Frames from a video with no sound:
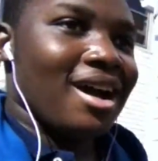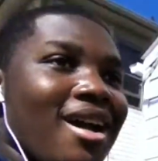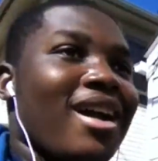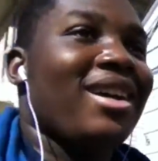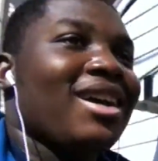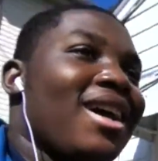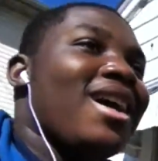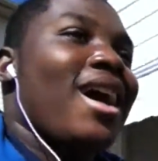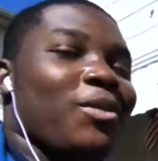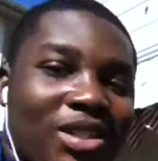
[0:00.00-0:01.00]
Alright.
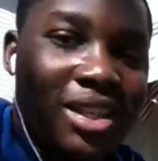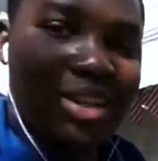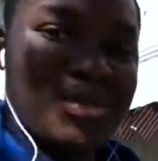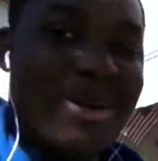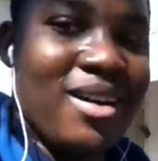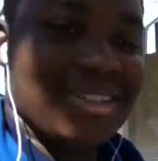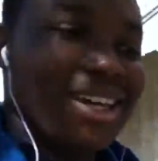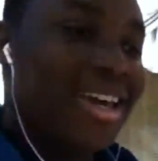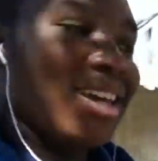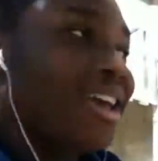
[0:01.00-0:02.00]
I will see you tomorrow
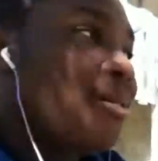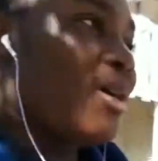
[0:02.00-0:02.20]
today.